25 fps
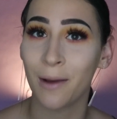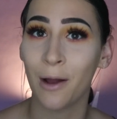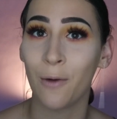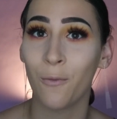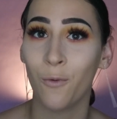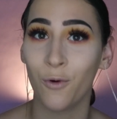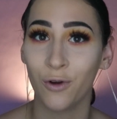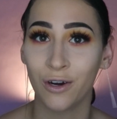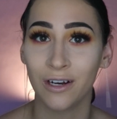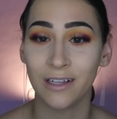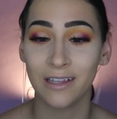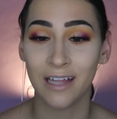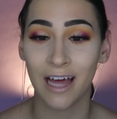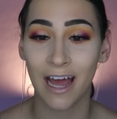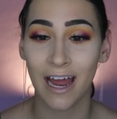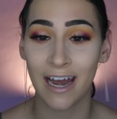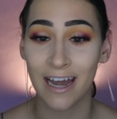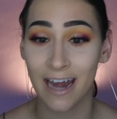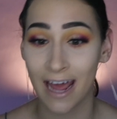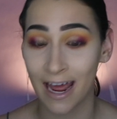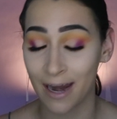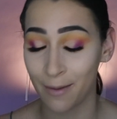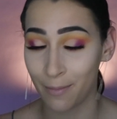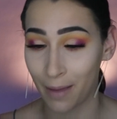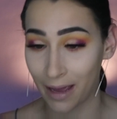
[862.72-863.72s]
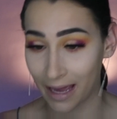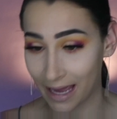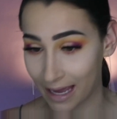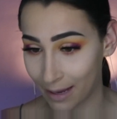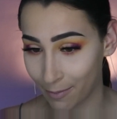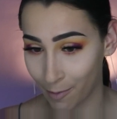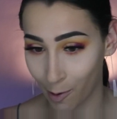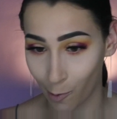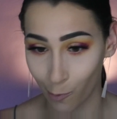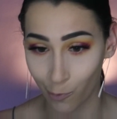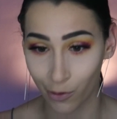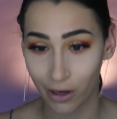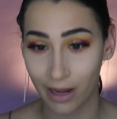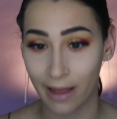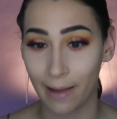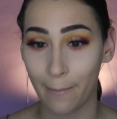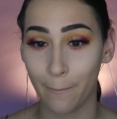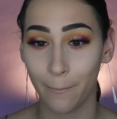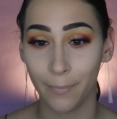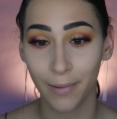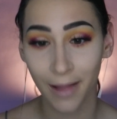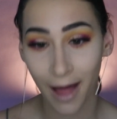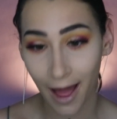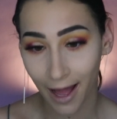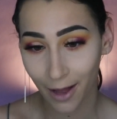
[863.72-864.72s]
Waterline and making my
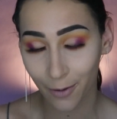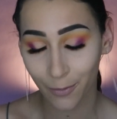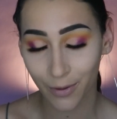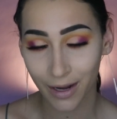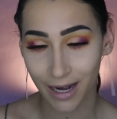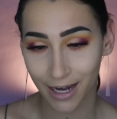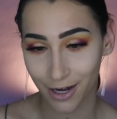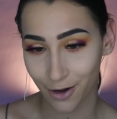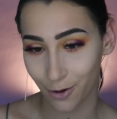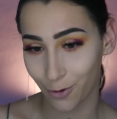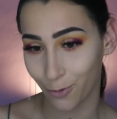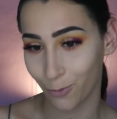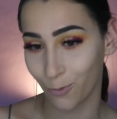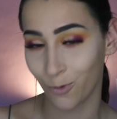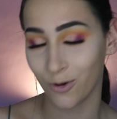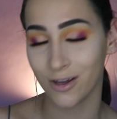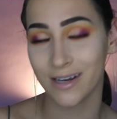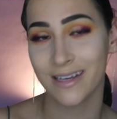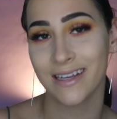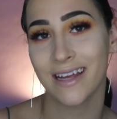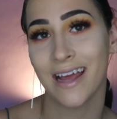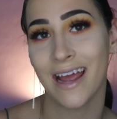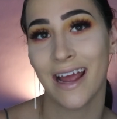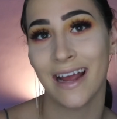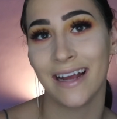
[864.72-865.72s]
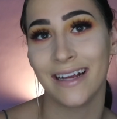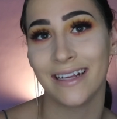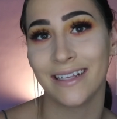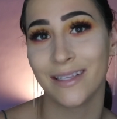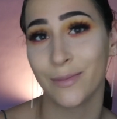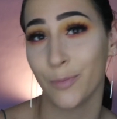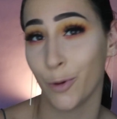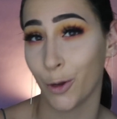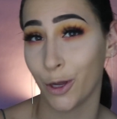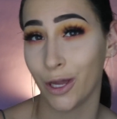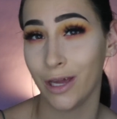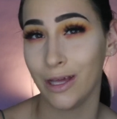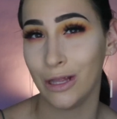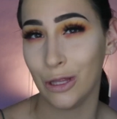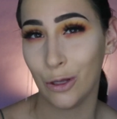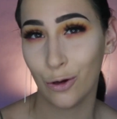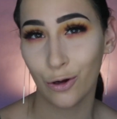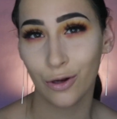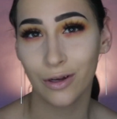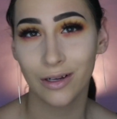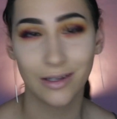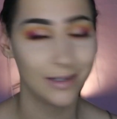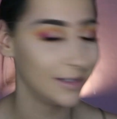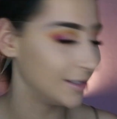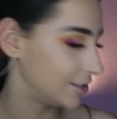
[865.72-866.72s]
Waterline black when I don't want a smoky
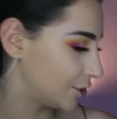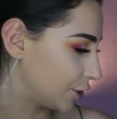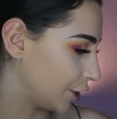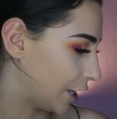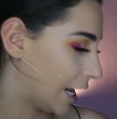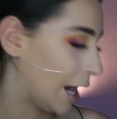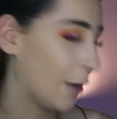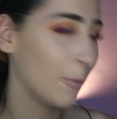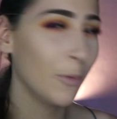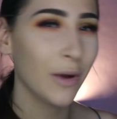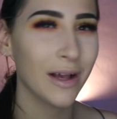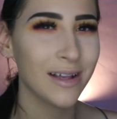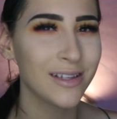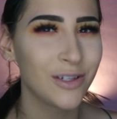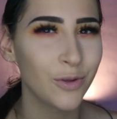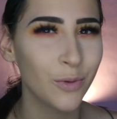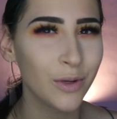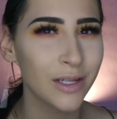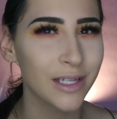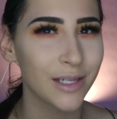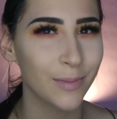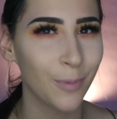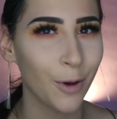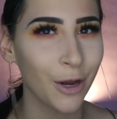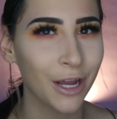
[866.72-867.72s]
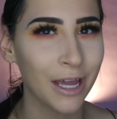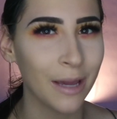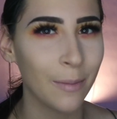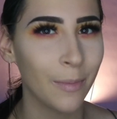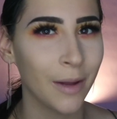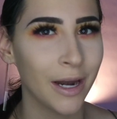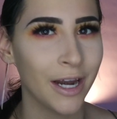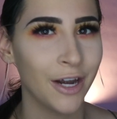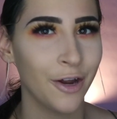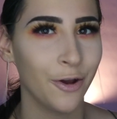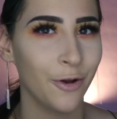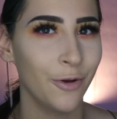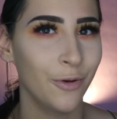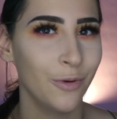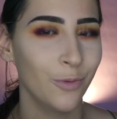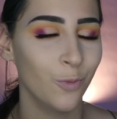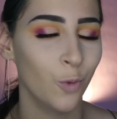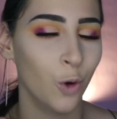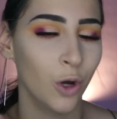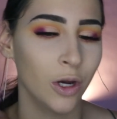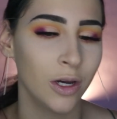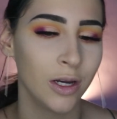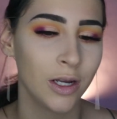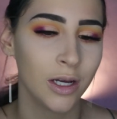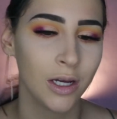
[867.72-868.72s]
look. So I still want smoky, but I don't
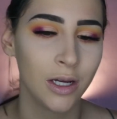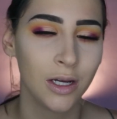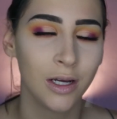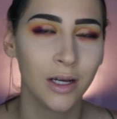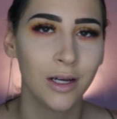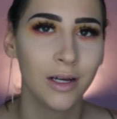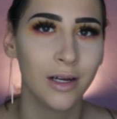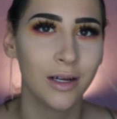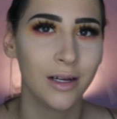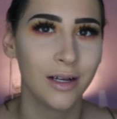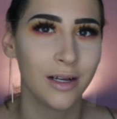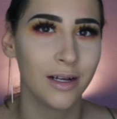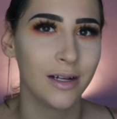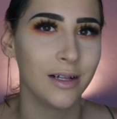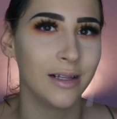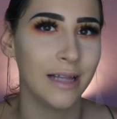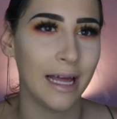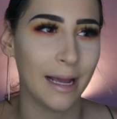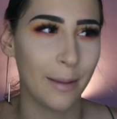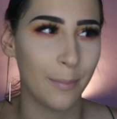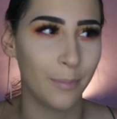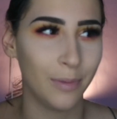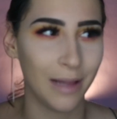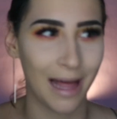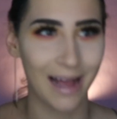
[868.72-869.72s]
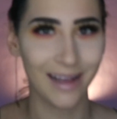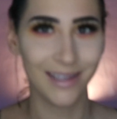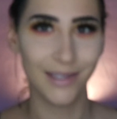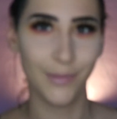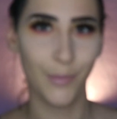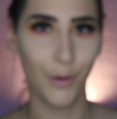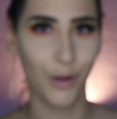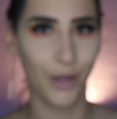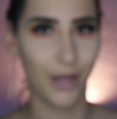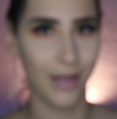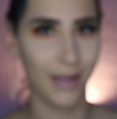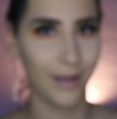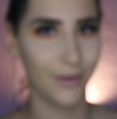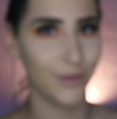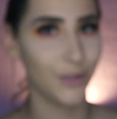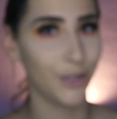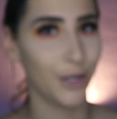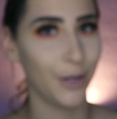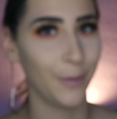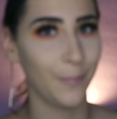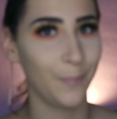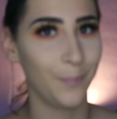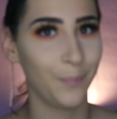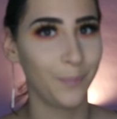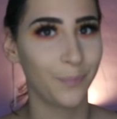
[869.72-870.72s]
want like black smoky.
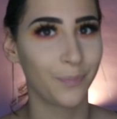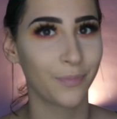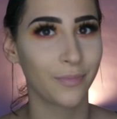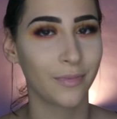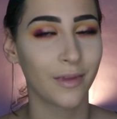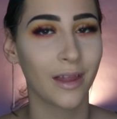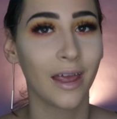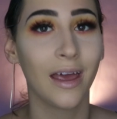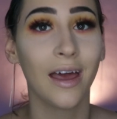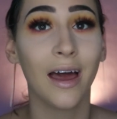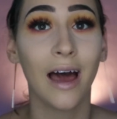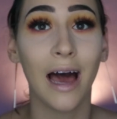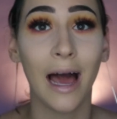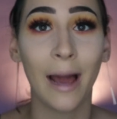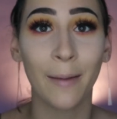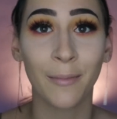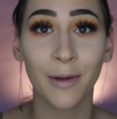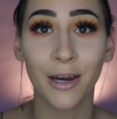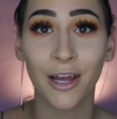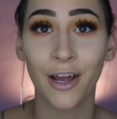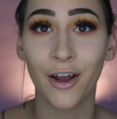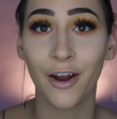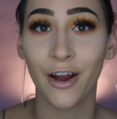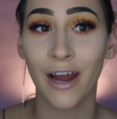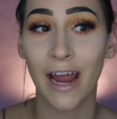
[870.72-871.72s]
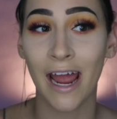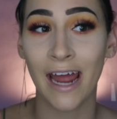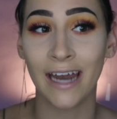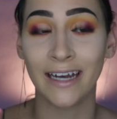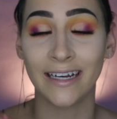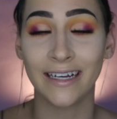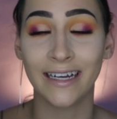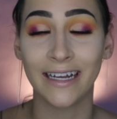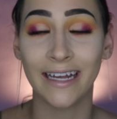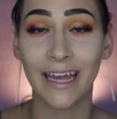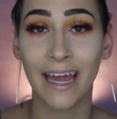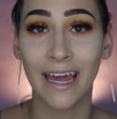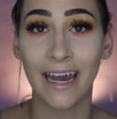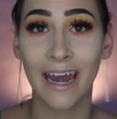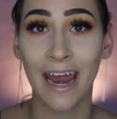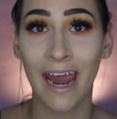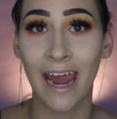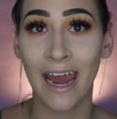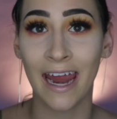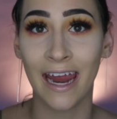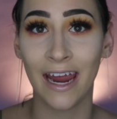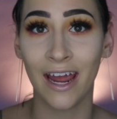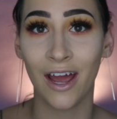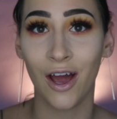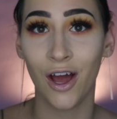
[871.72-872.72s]
So I'm gonna go and get
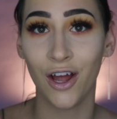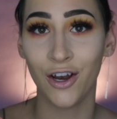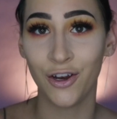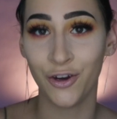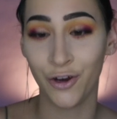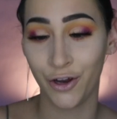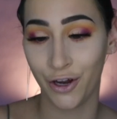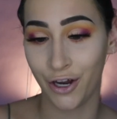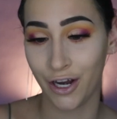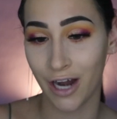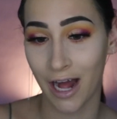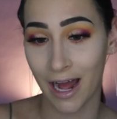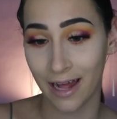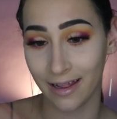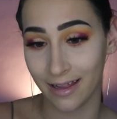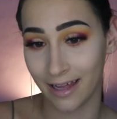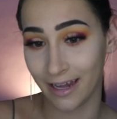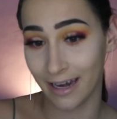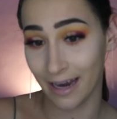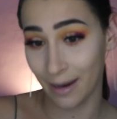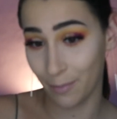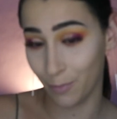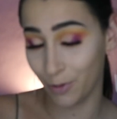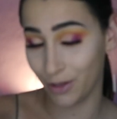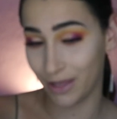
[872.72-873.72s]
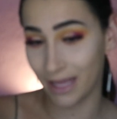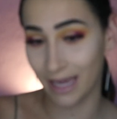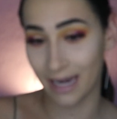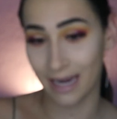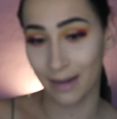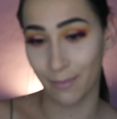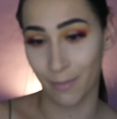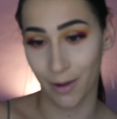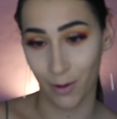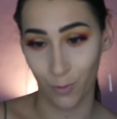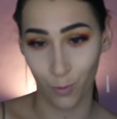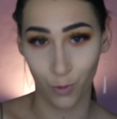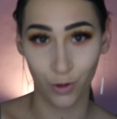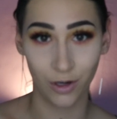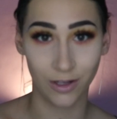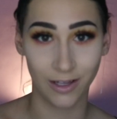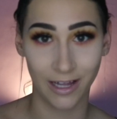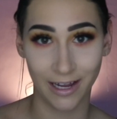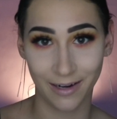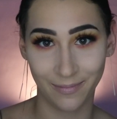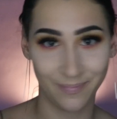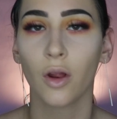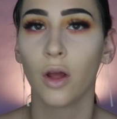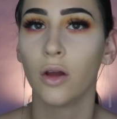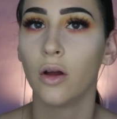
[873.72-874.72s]
a nude eyeliner and put that in my
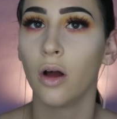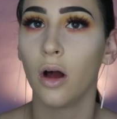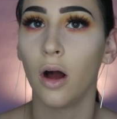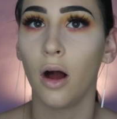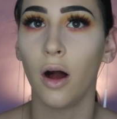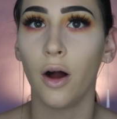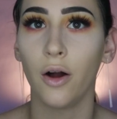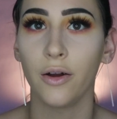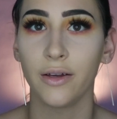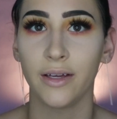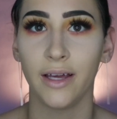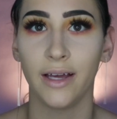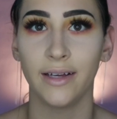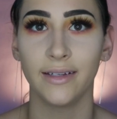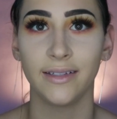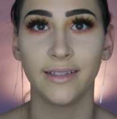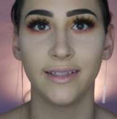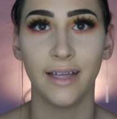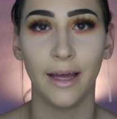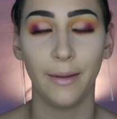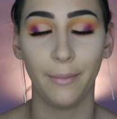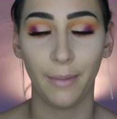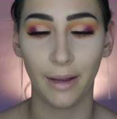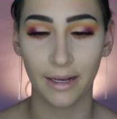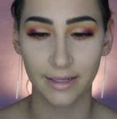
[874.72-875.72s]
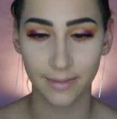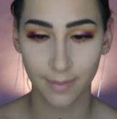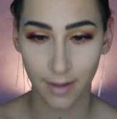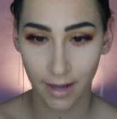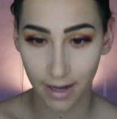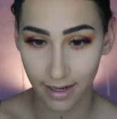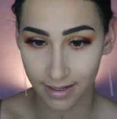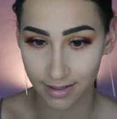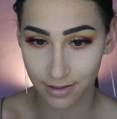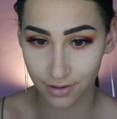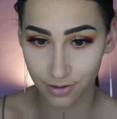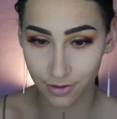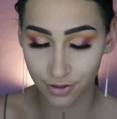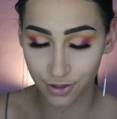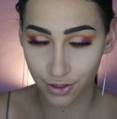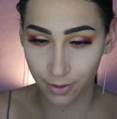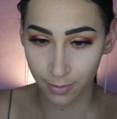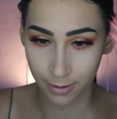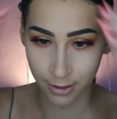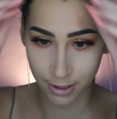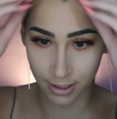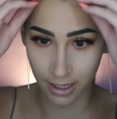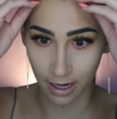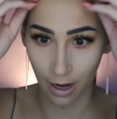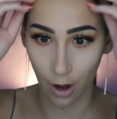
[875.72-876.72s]
Waterline. Oh yes, that makes my eyes look so
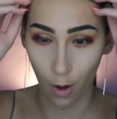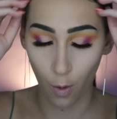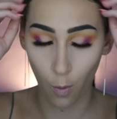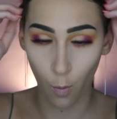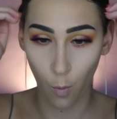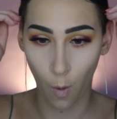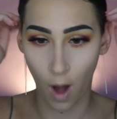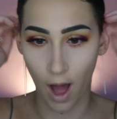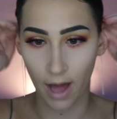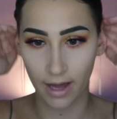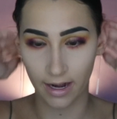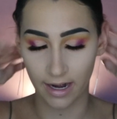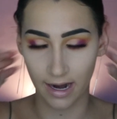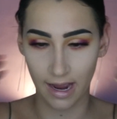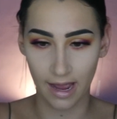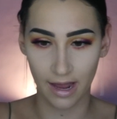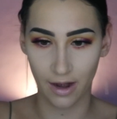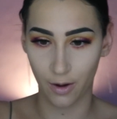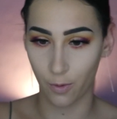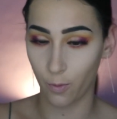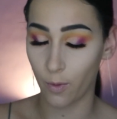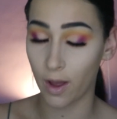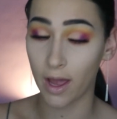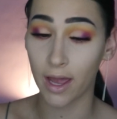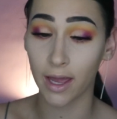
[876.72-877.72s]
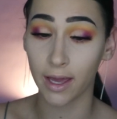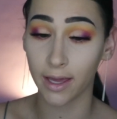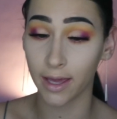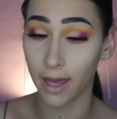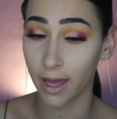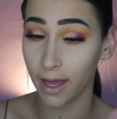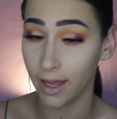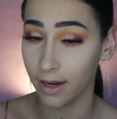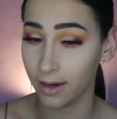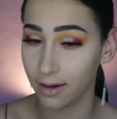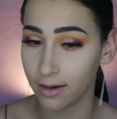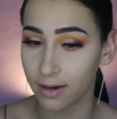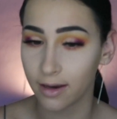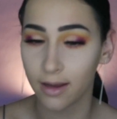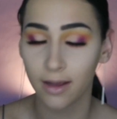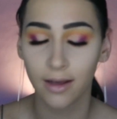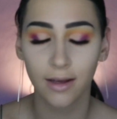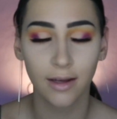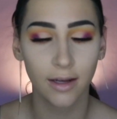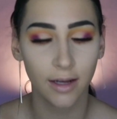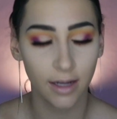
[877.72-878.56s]
much like wider and awake and